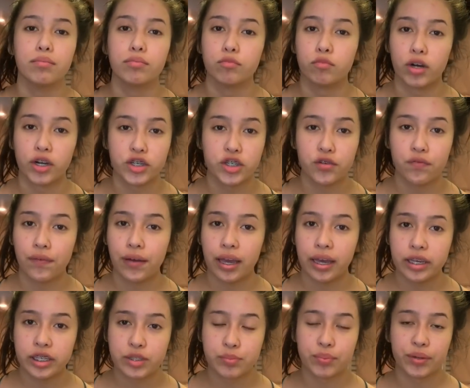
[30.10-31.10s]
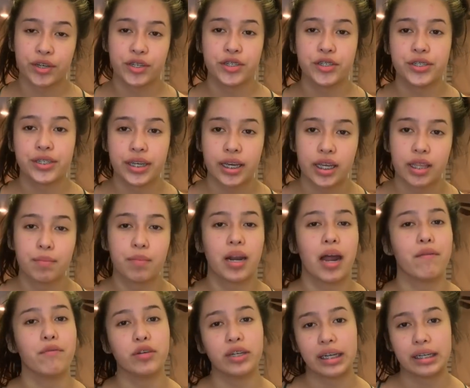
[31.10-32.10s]
wash your face, brush your teeth, but
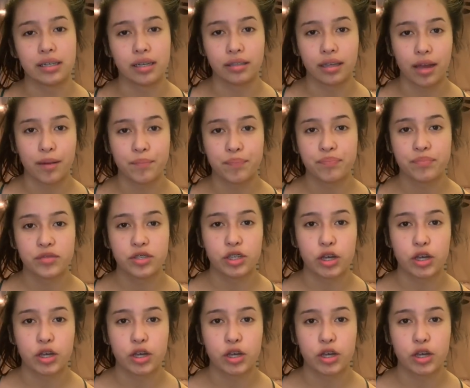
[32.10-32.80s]
I've already done that.